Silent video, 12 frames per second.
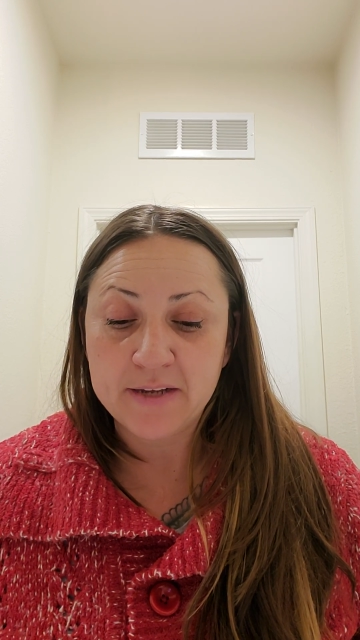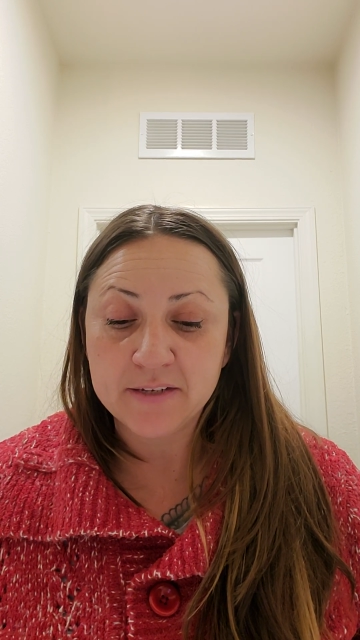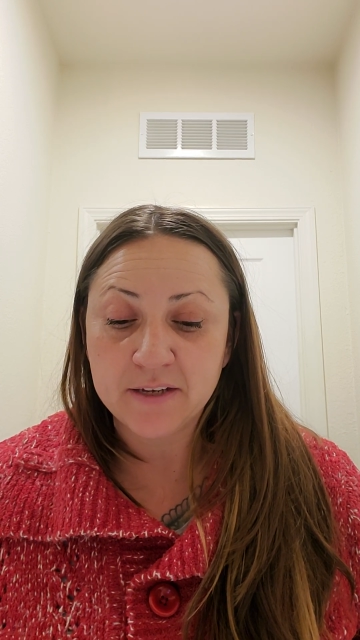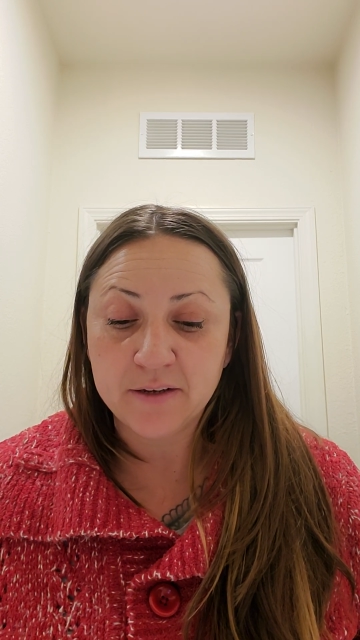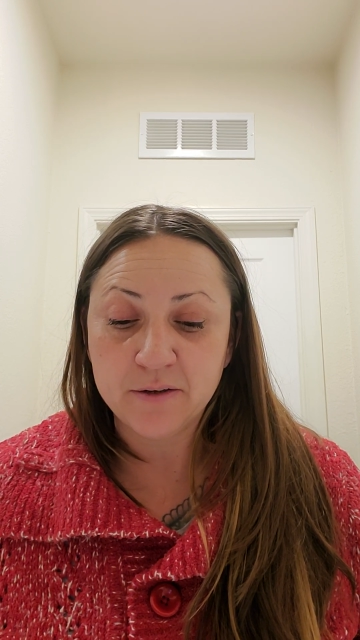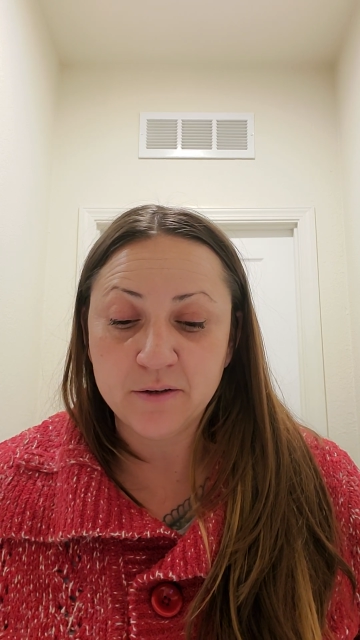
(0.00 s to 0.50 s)

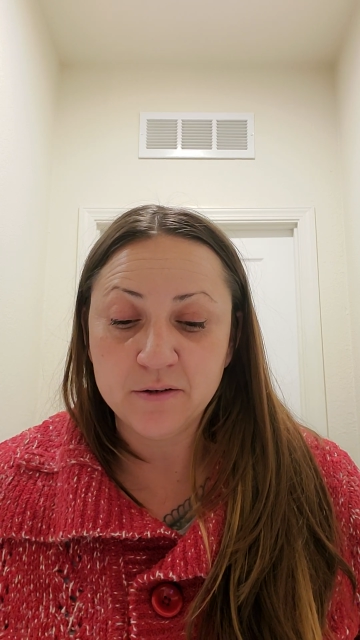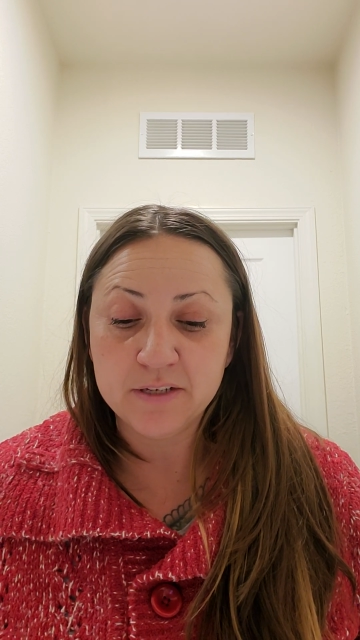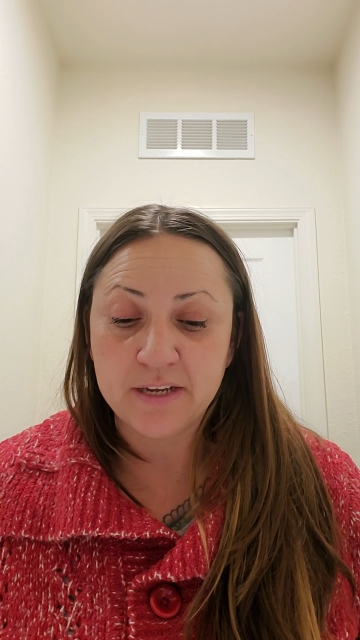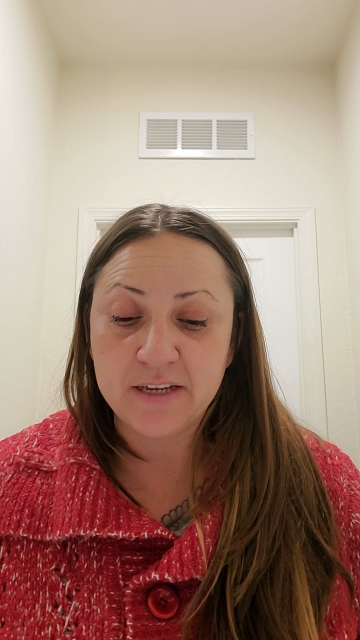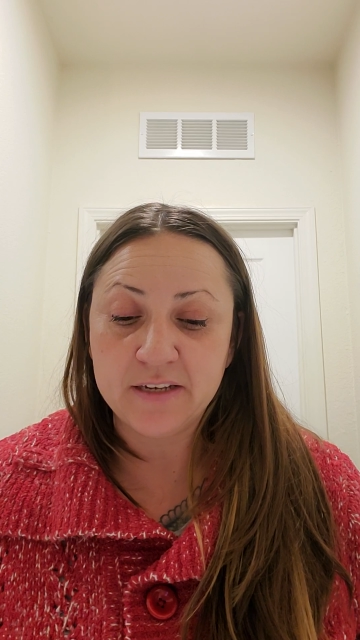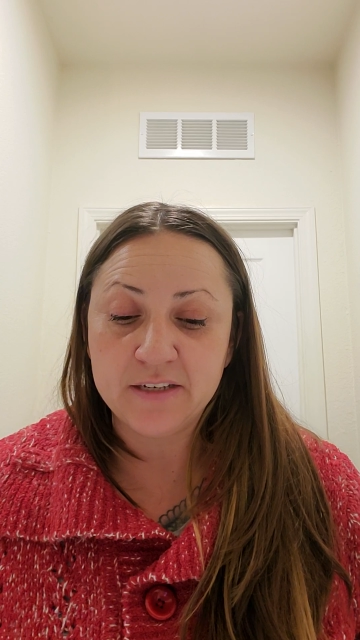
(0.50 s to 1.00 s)
skills
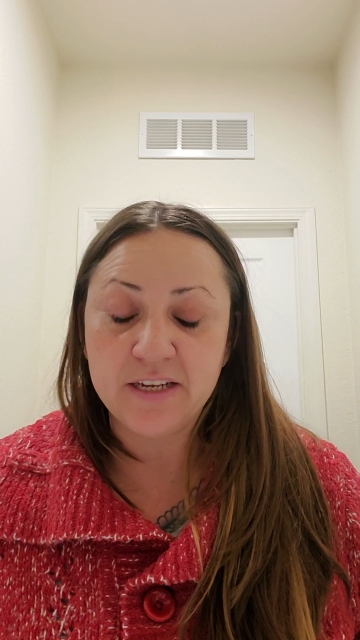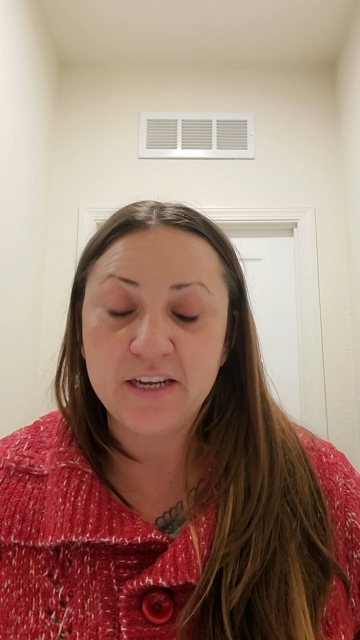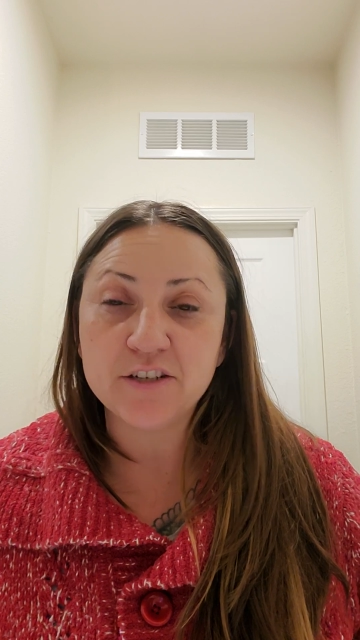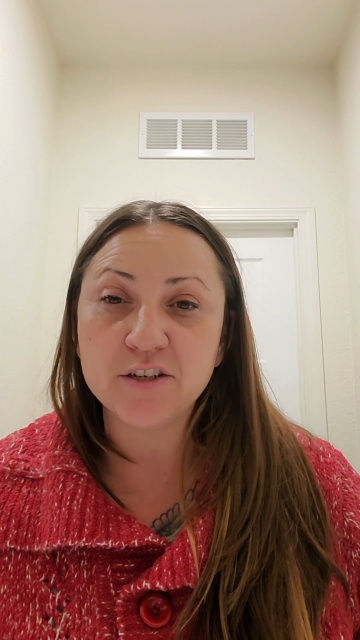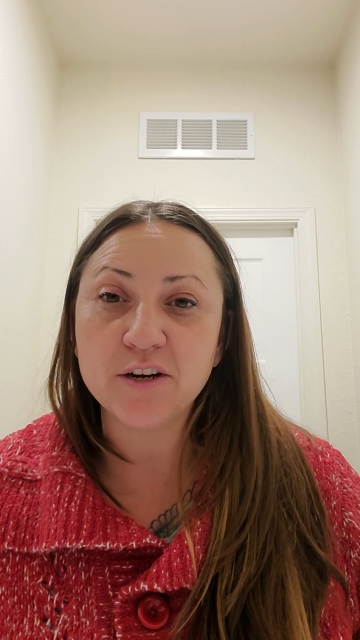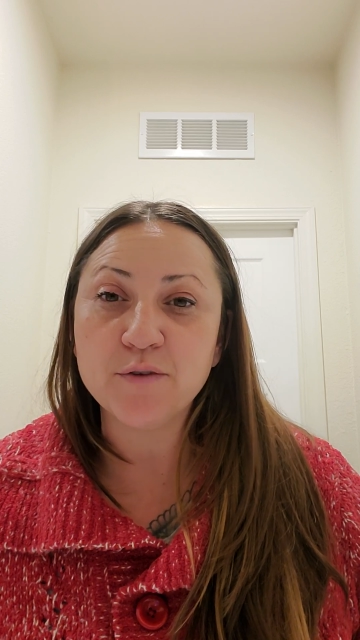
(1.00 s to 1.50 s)
in
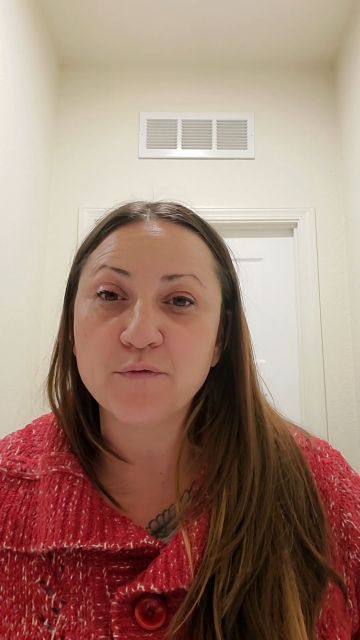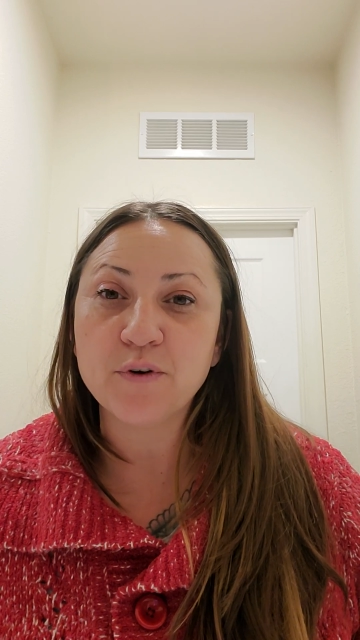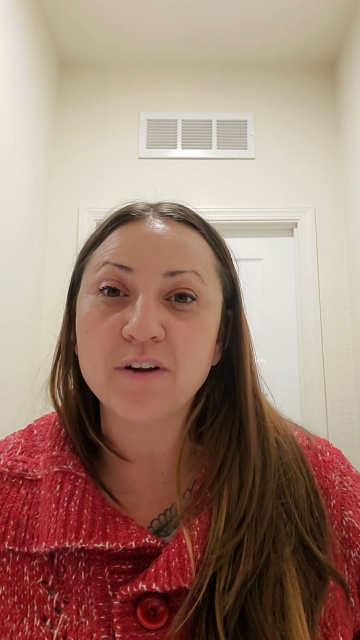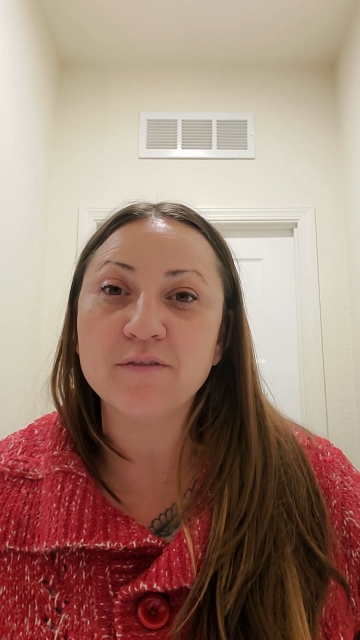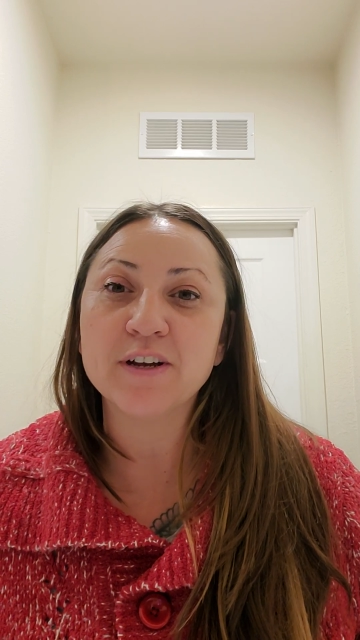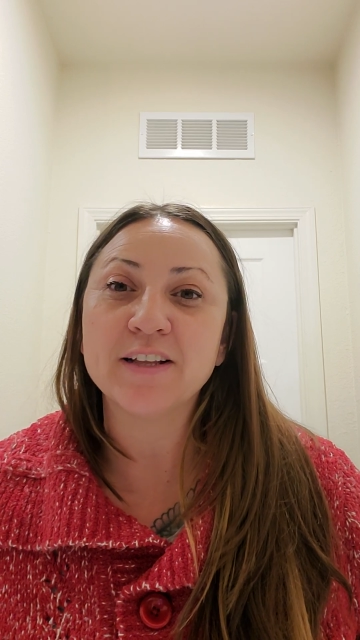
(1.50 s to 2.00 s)
teaching in
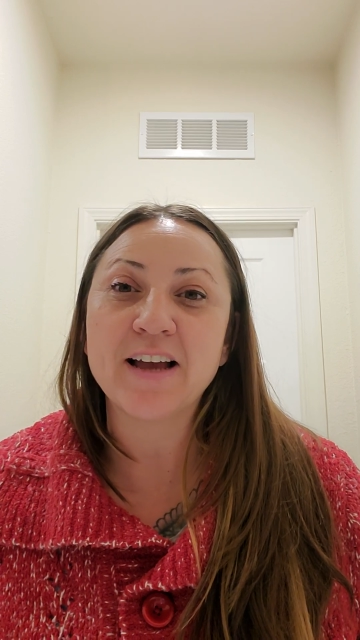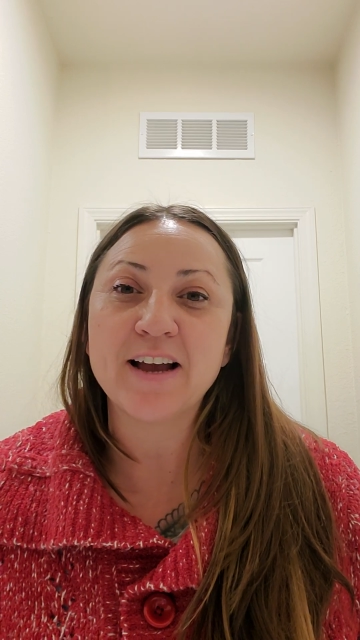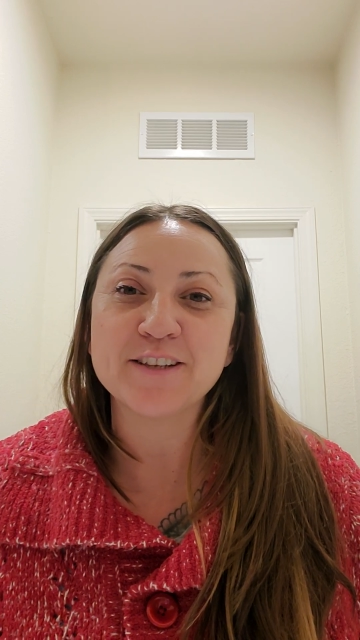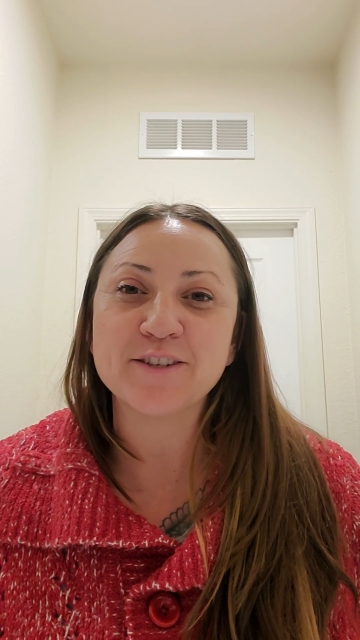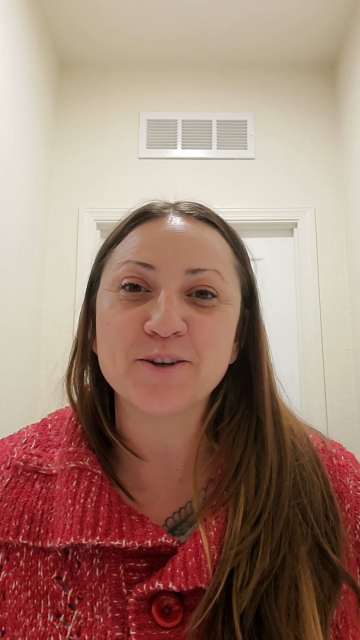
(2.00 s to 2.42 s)
front of the class.